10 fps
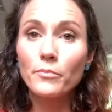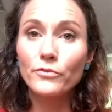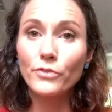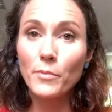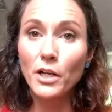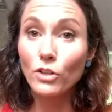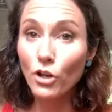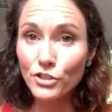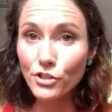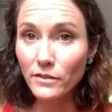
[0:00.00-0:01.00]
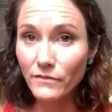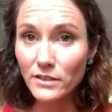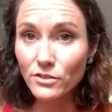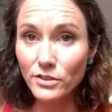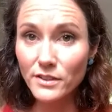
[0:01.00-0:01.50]
from a larger
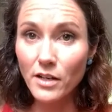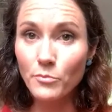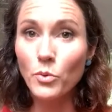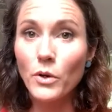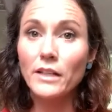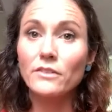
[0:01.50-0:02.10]
investor standpoint.